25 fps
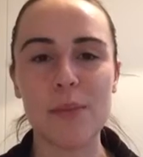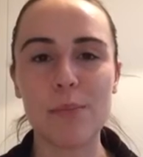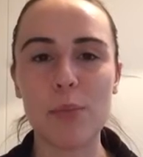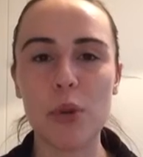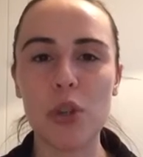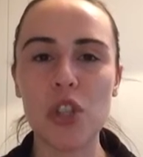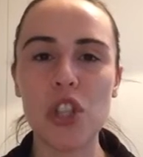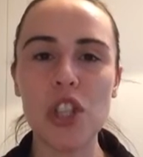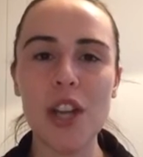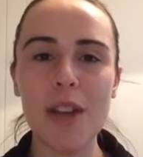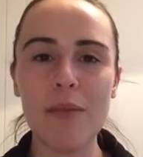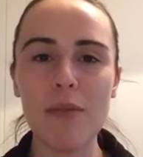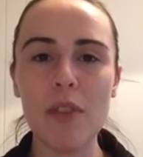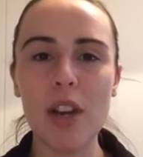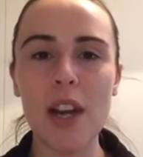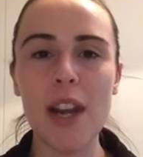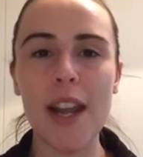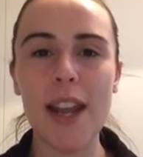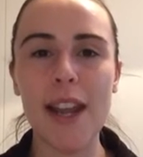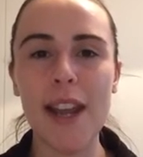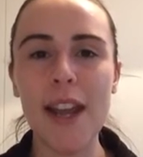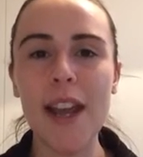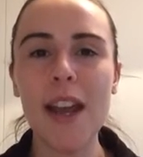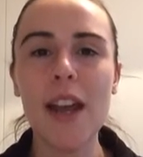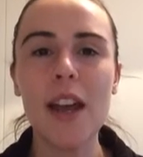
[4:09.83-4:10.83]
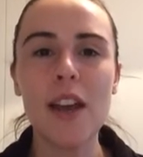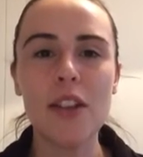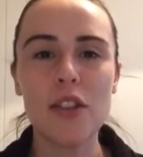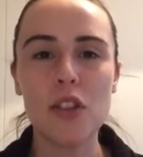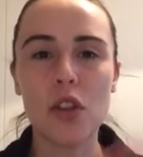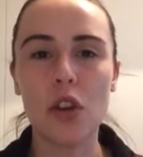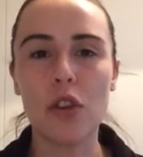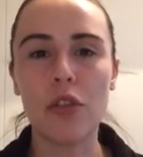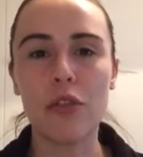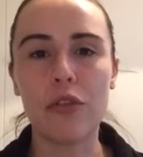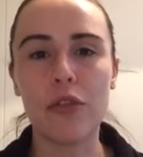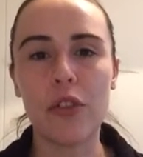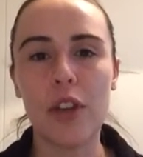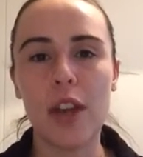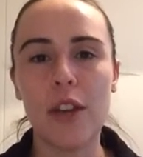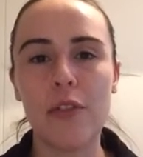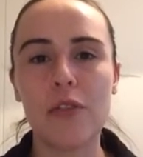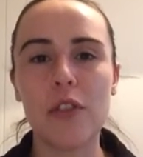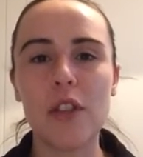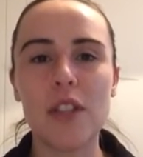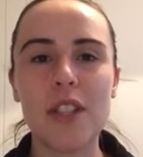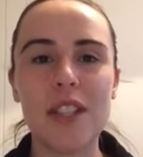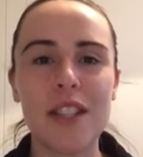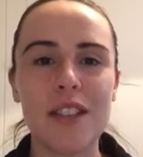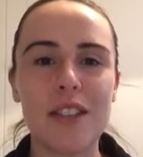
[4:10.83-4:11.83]
But generally, sort of,
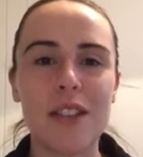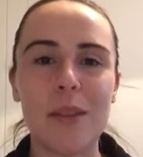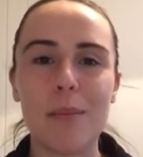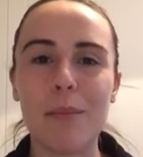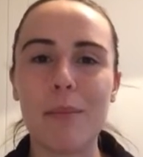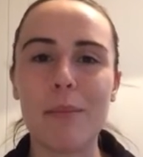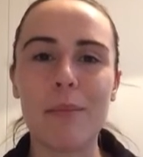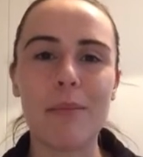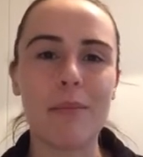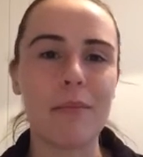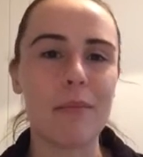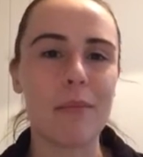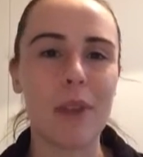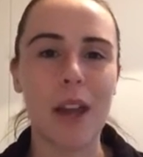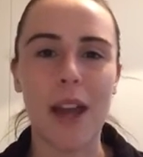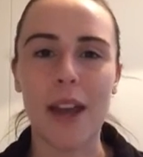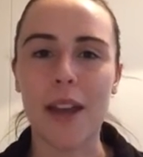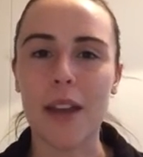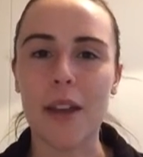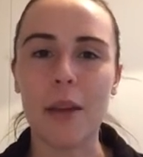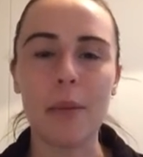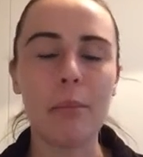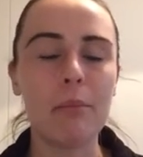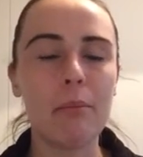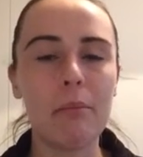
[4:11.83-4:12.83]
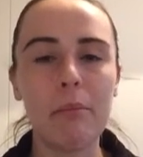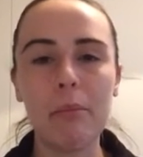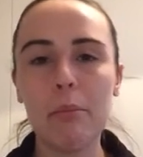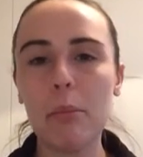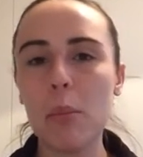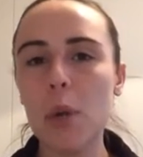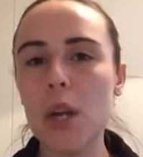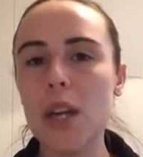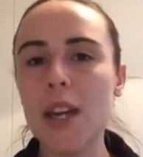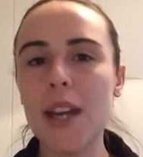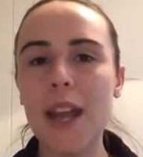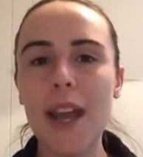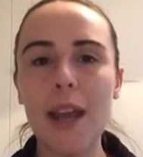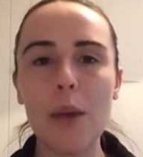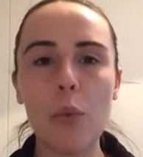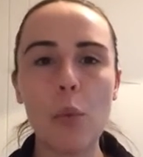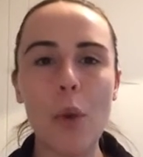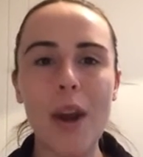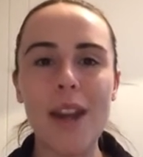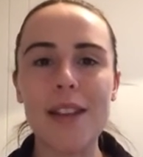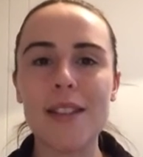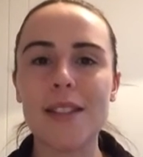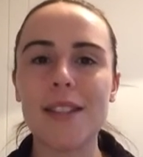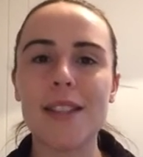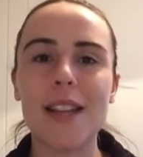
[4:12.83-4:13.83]
if you did them like Monday,
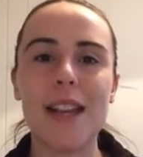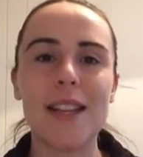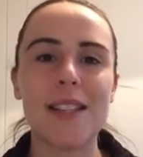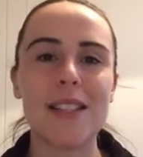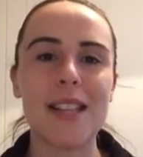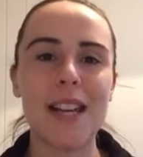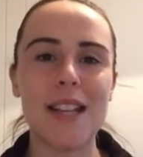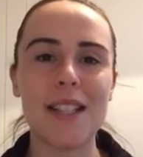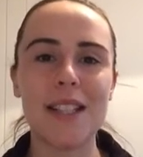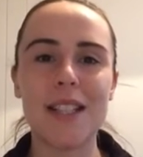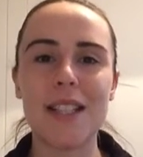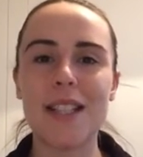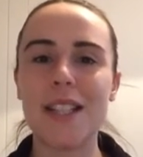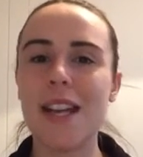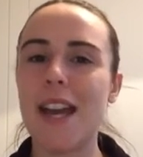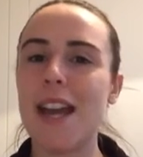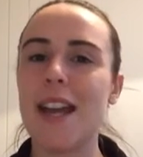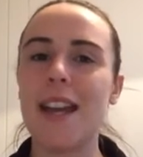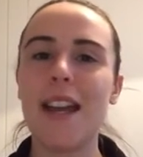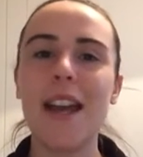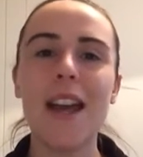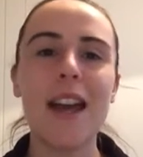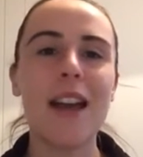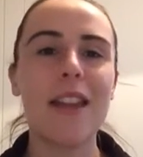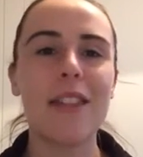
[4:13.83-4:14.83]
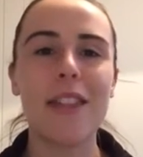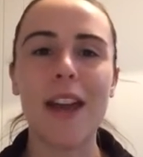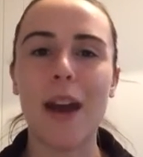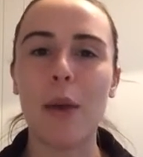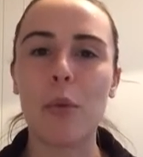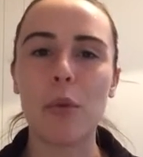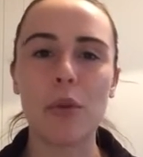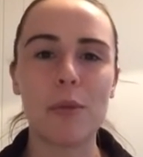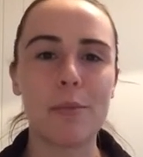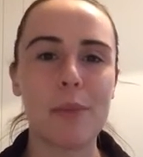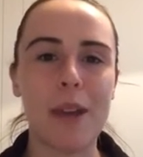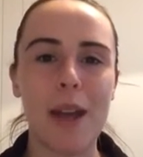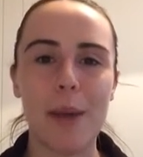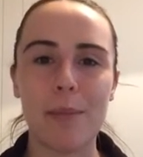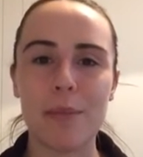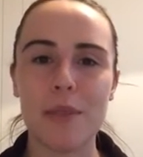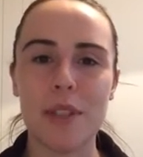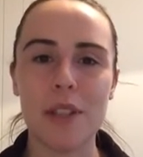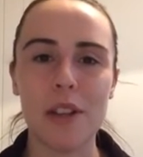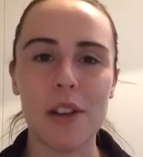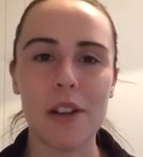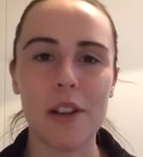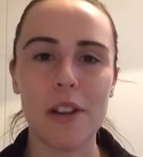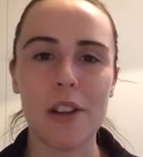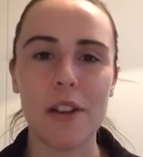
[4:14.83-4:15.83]
Wednesday, Saturday, that would be
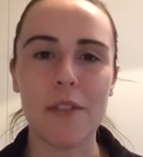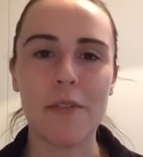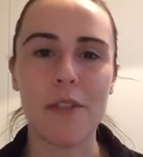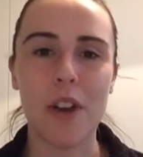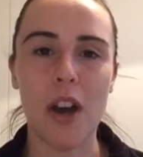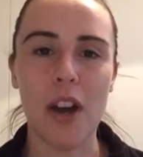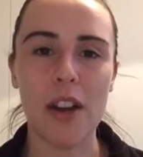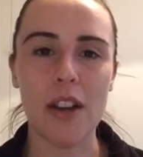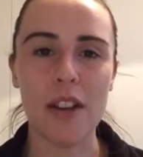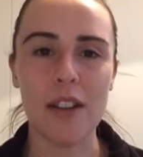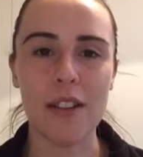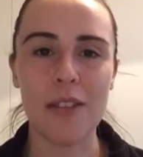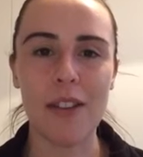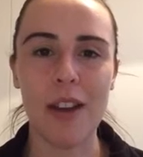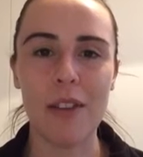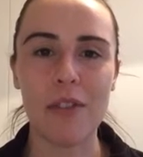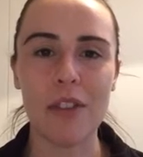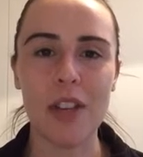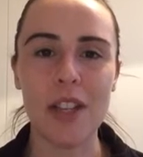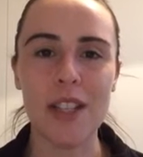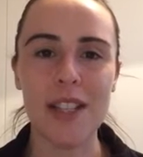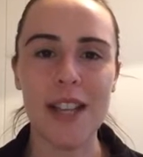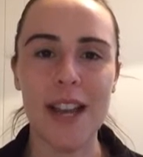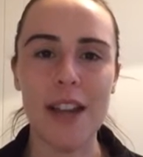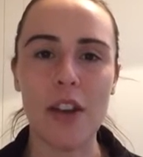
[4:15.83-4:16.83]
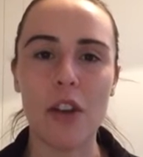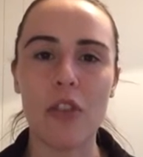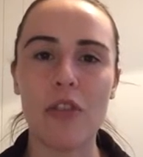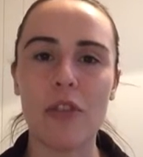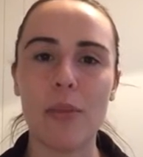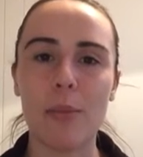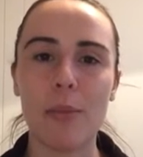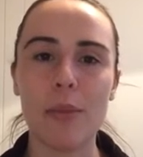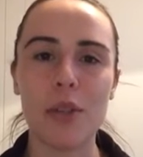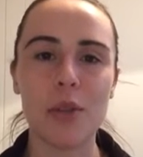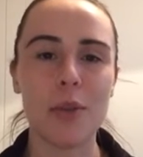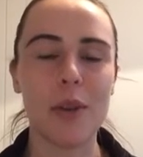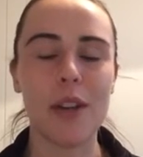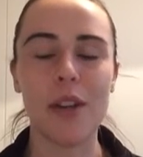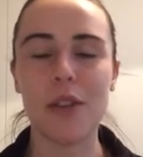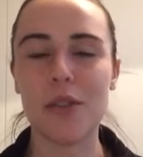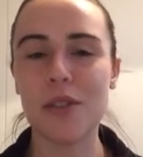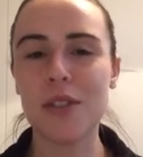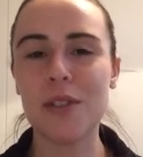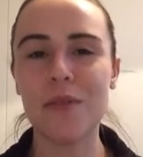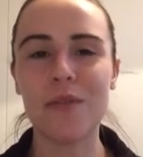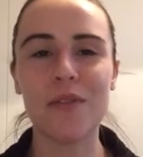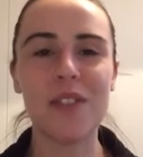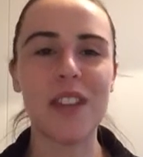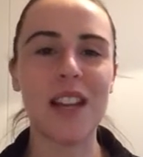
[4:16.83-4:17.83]
absolutely fine. If having a day off in between or
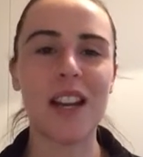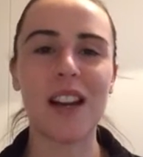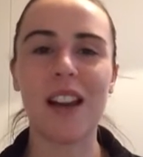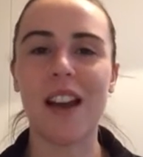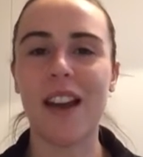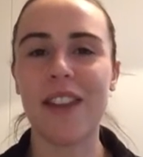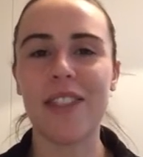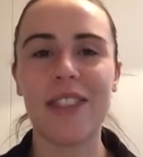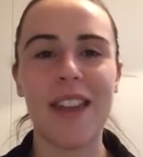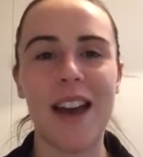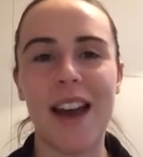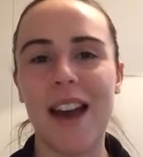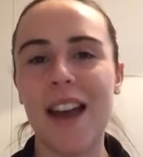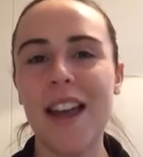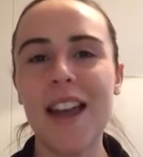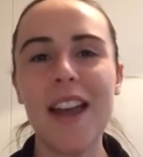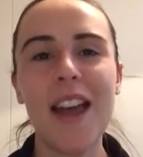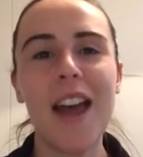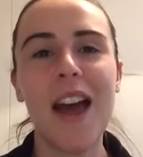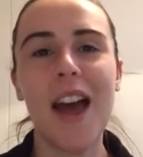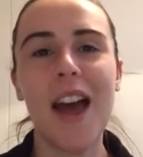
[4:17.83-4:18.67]
something like that